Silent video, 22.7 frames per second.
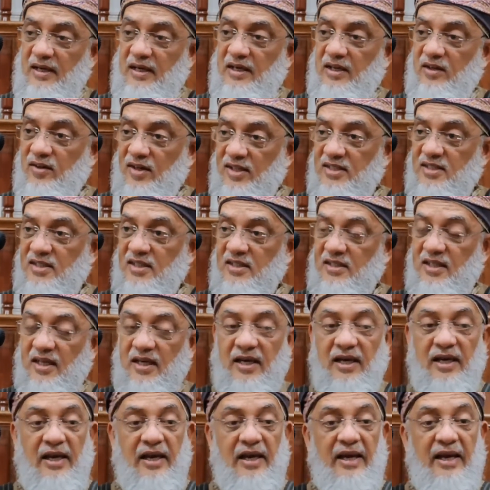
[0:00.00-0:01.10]
interesting
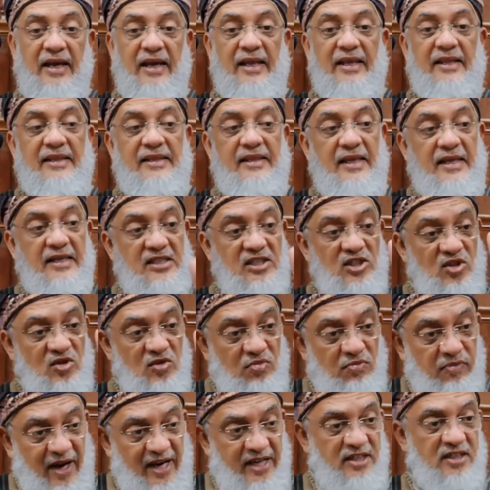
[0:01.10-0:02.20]
thing, they
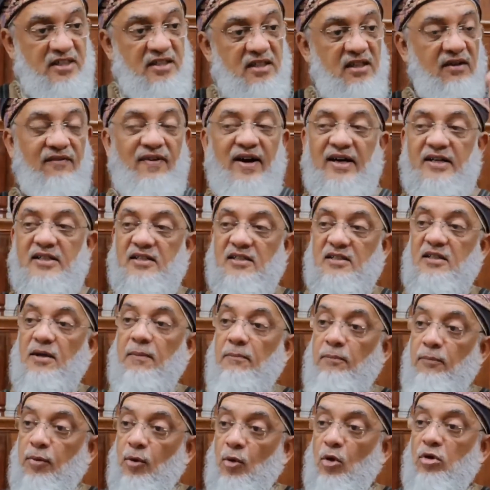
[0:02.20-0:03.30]
smashed the vats, they
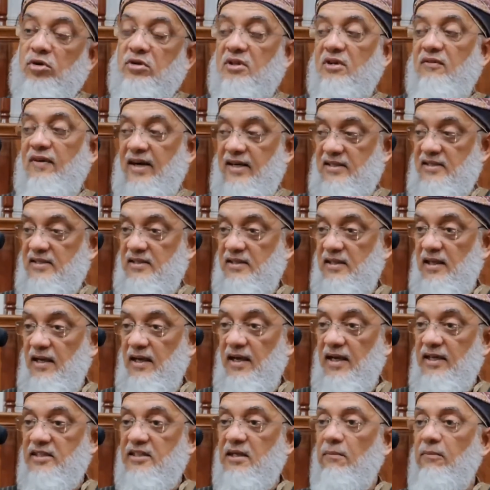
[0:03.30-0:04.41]
broke the vats.
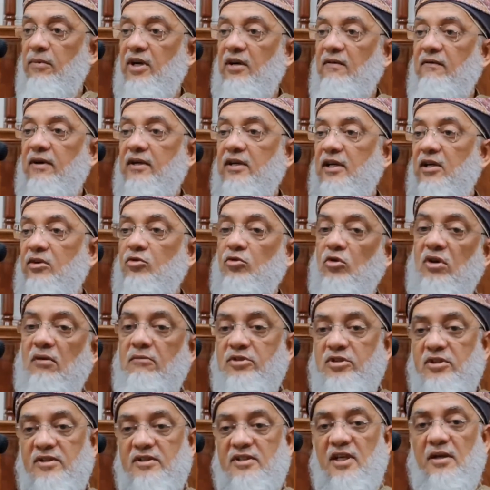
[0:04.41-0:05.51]
Somebody went and told
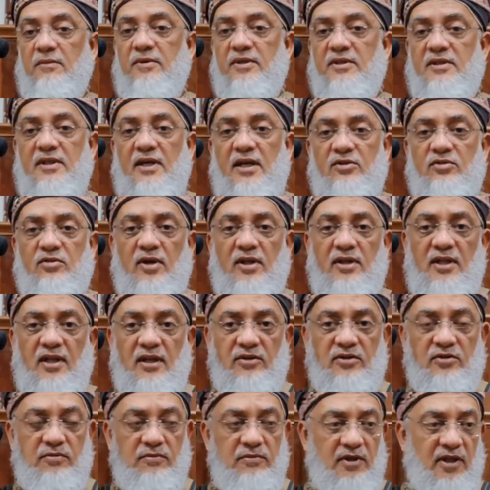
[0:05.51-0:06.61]
him,
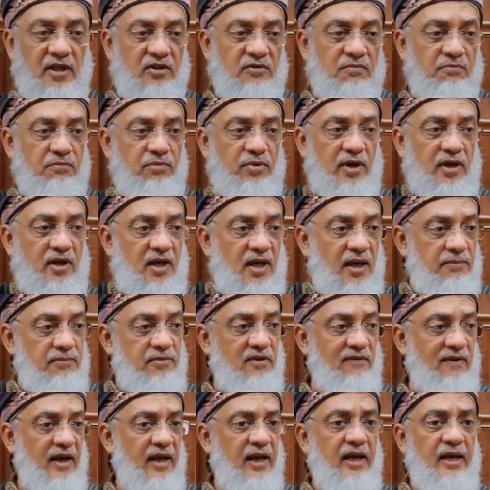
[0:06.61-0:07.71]
they're breaking up
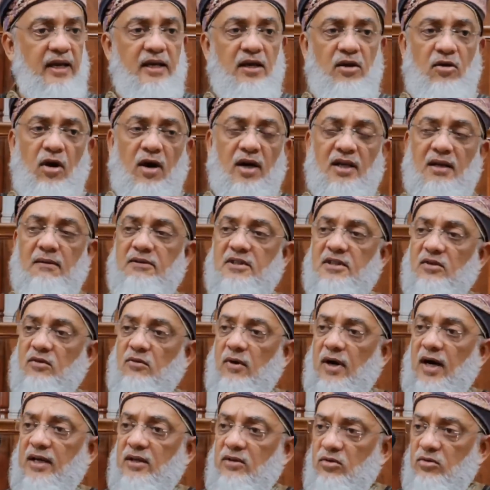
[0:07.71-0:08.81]
the. He called them. He said,
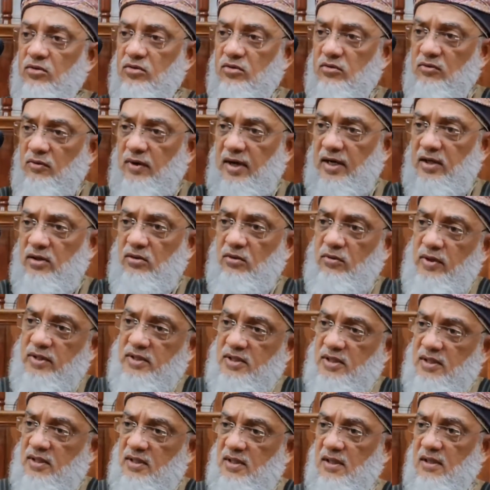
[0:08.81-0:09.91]
why are you
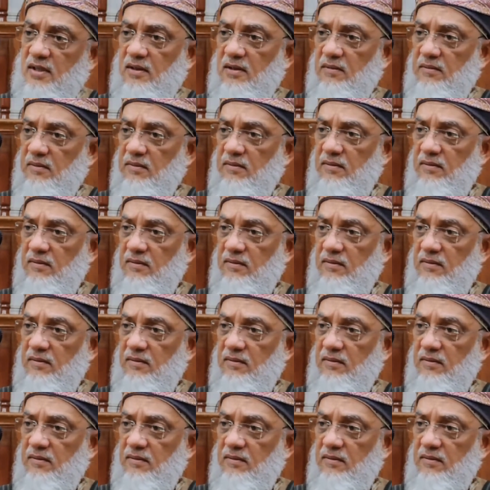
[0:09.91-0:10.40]
wasting the